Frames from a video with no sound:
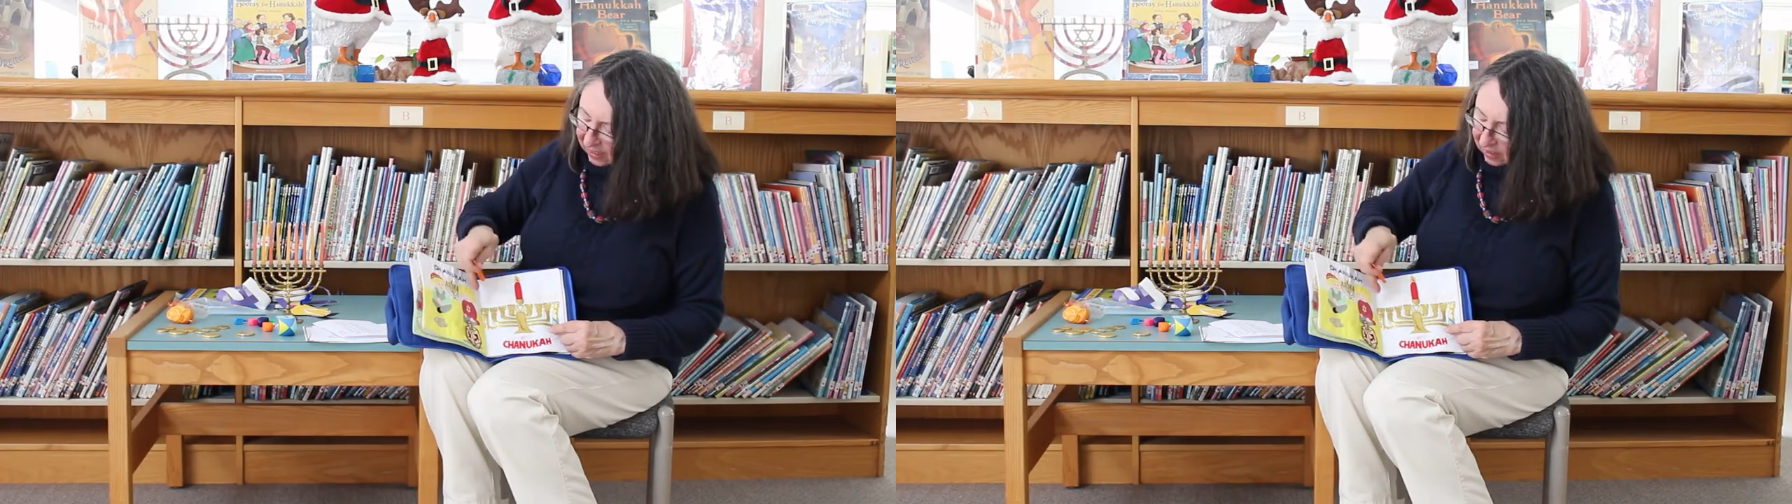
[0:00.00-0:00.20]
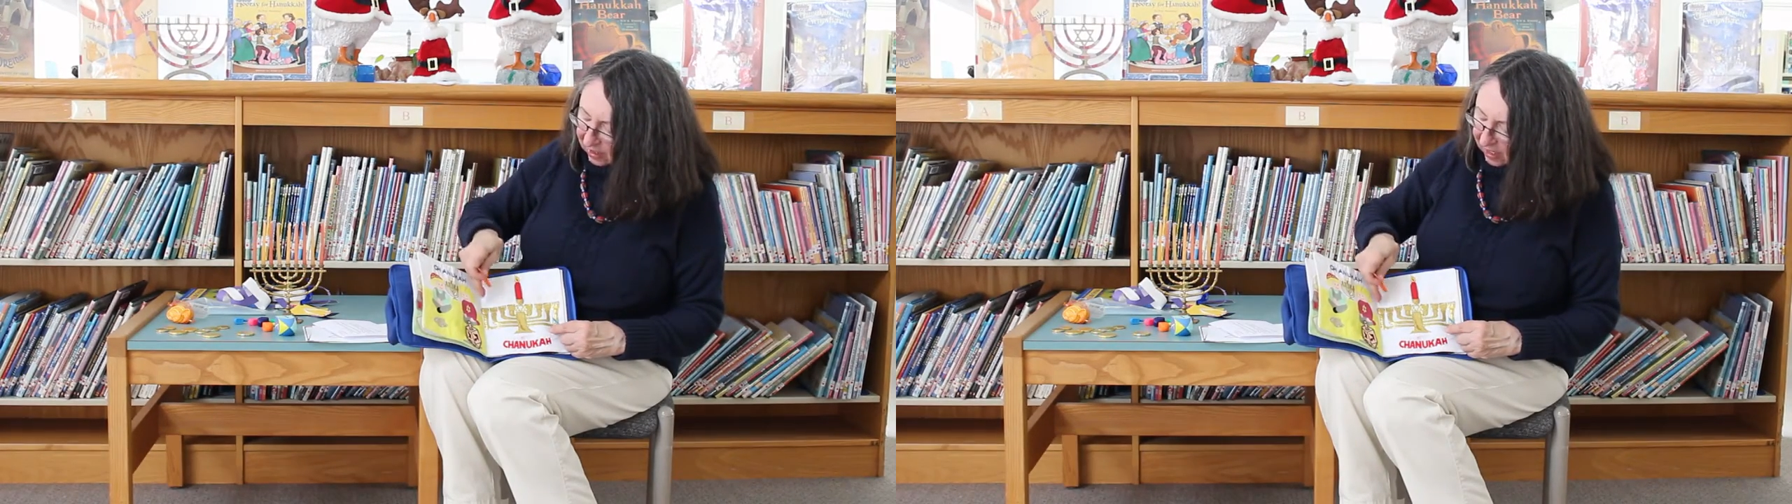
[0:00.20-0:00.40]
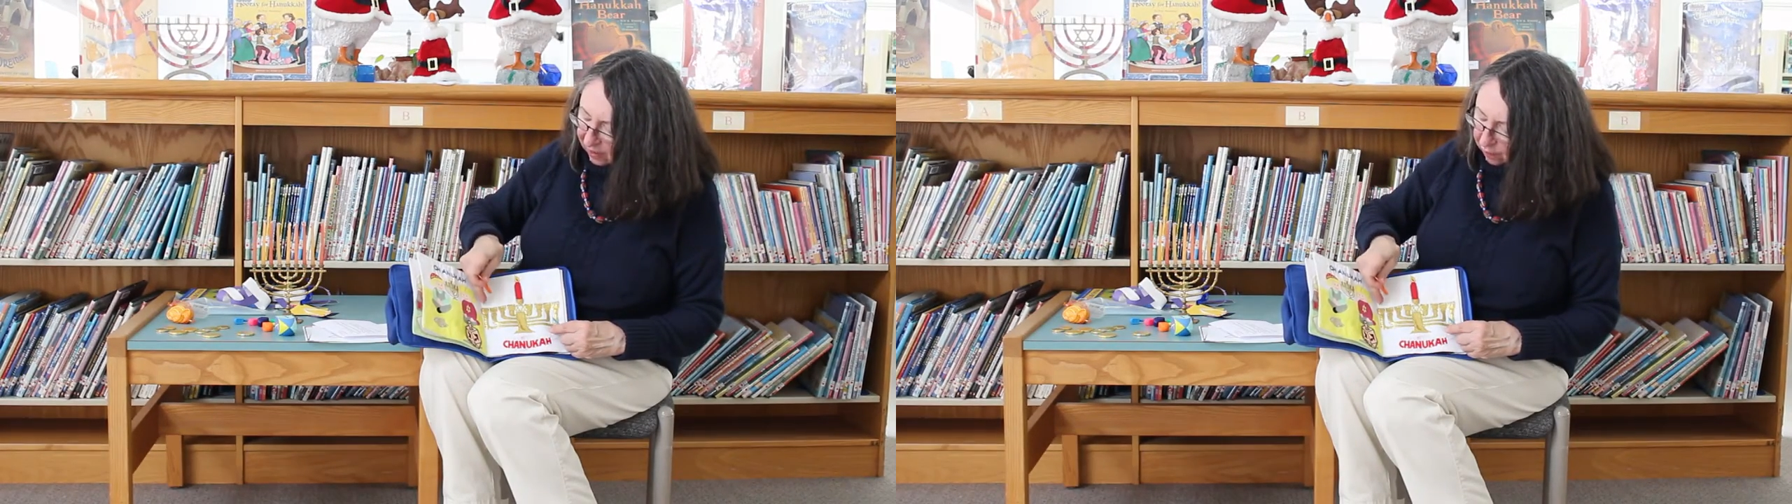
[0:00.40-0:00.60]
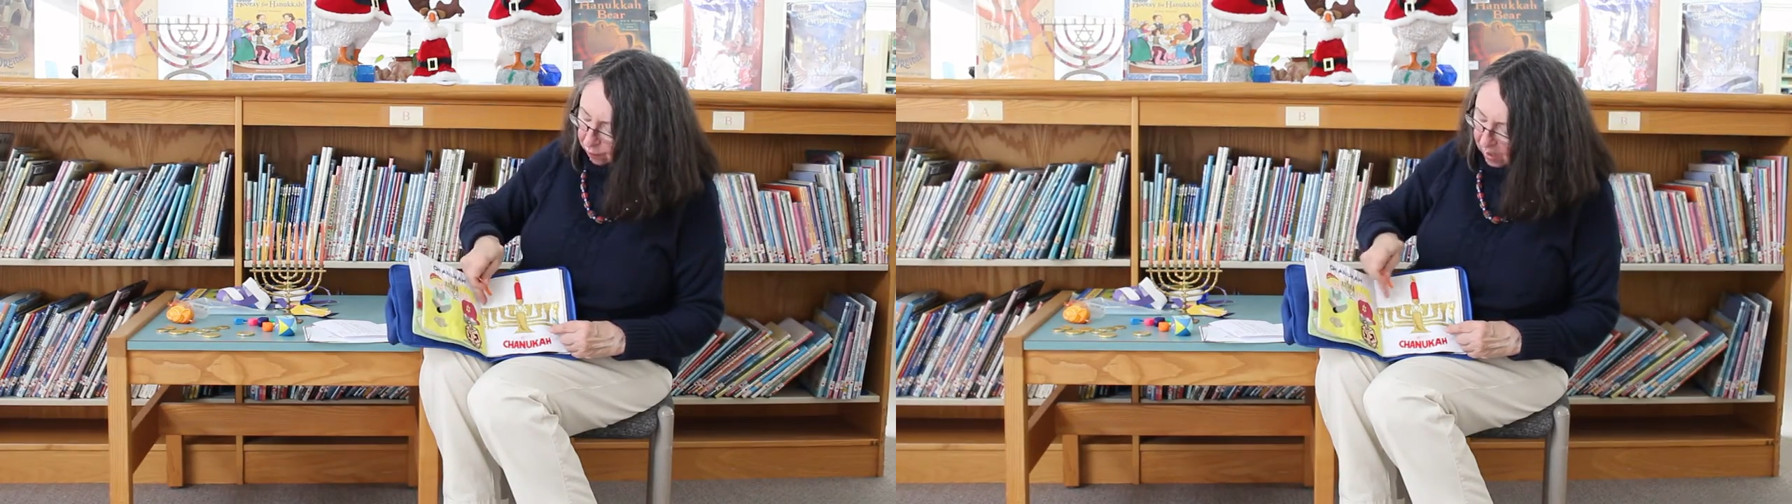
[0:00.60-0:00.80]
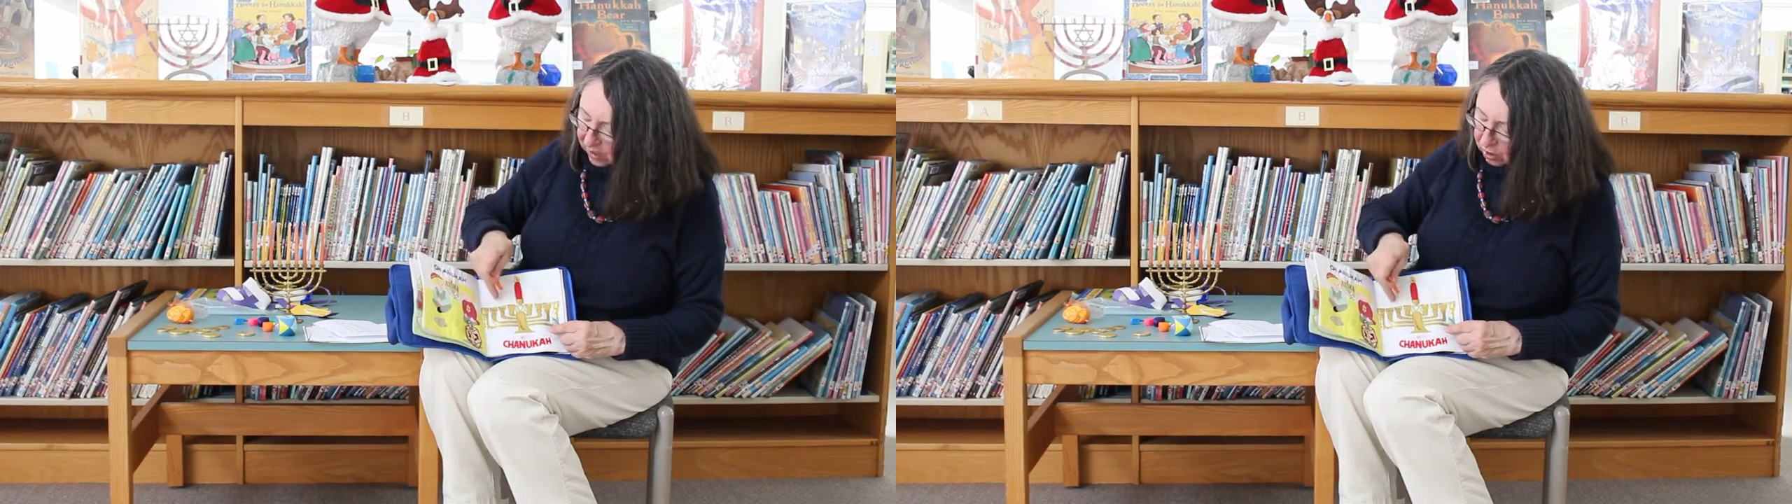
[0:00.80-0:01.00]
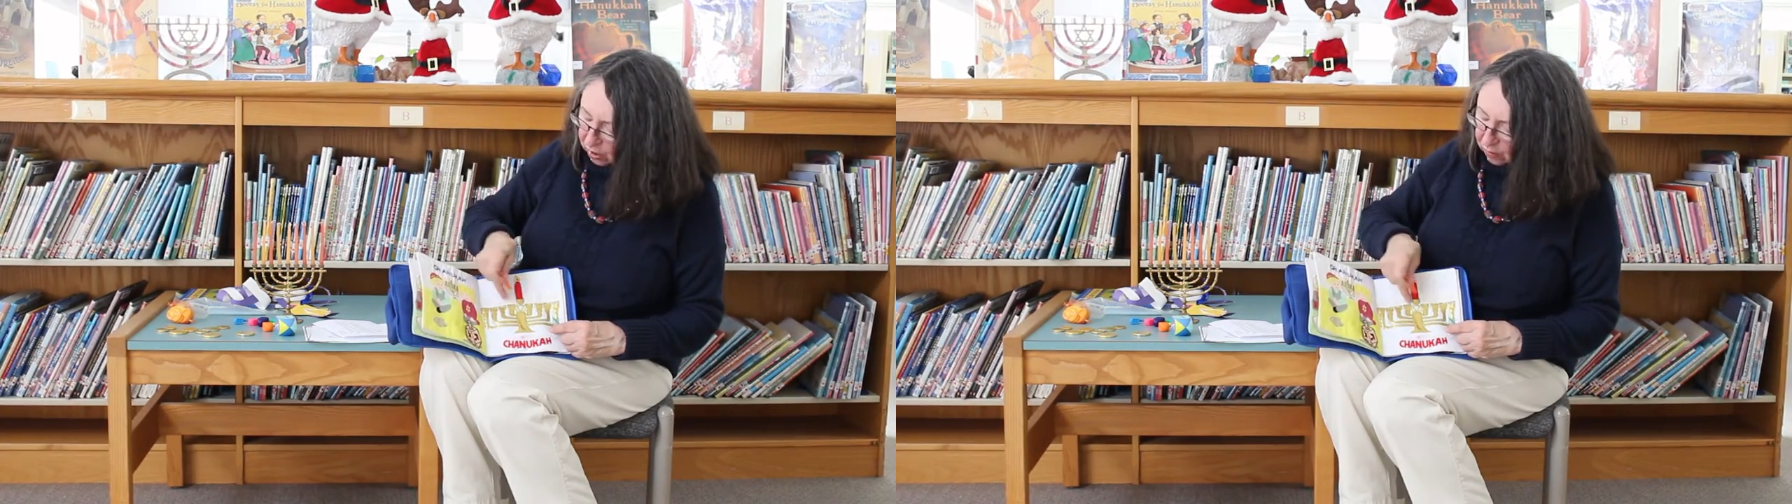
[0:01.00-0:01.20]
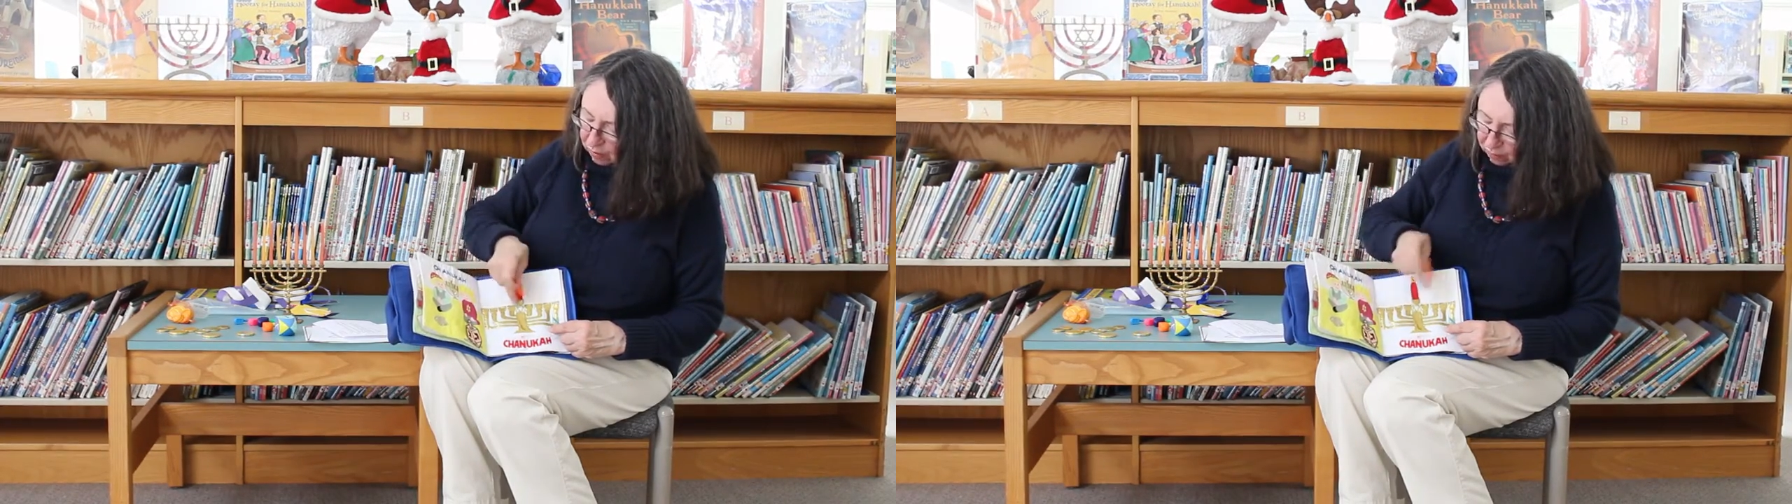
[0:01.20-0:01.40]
instead of 1, 2,